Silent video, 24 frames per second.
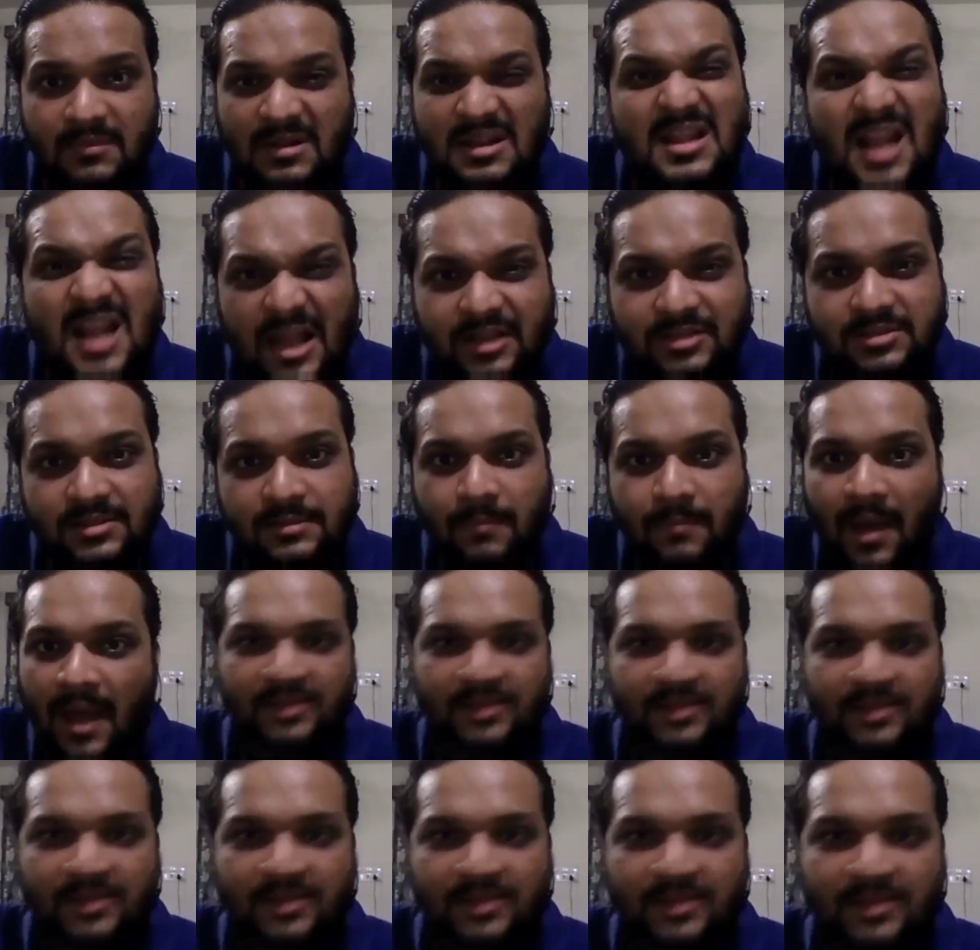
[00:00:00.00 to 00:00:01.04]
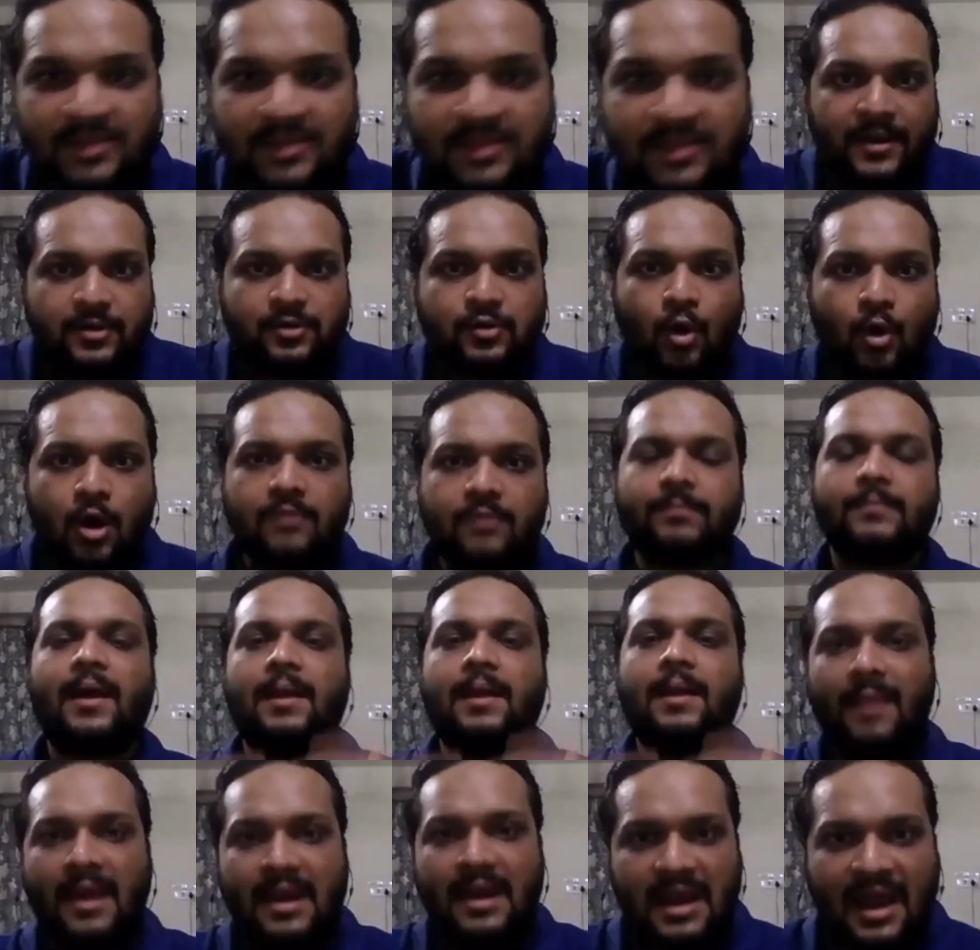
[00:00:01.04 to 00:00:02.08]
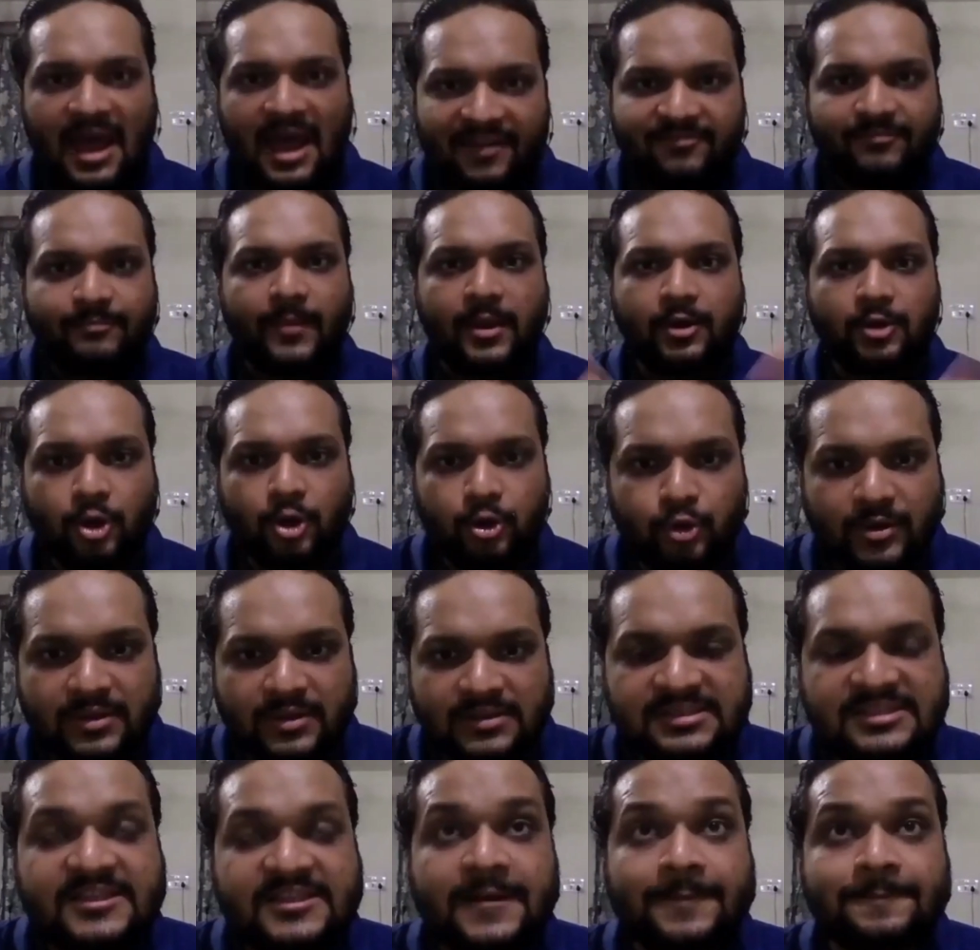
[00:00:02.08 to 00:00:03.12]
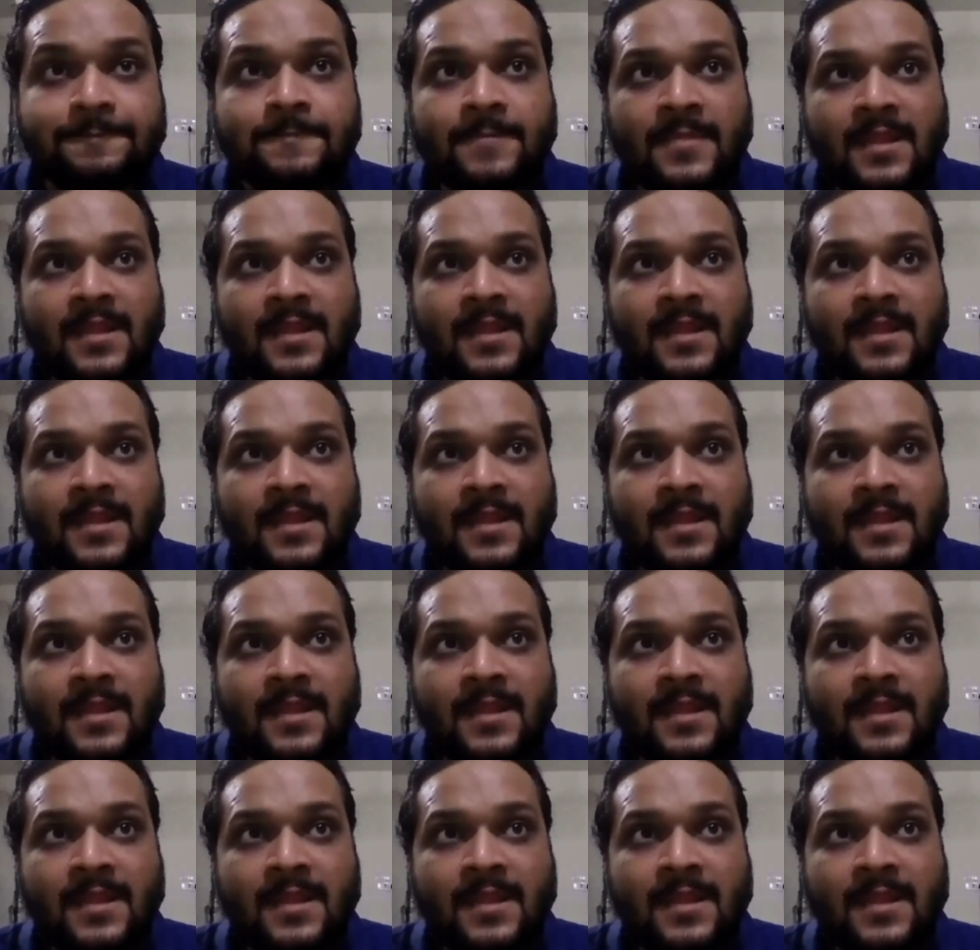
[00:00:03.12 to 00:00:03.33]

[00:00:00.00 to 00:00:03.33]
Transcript: Legend. She's my mentor, my life mentor, you can say.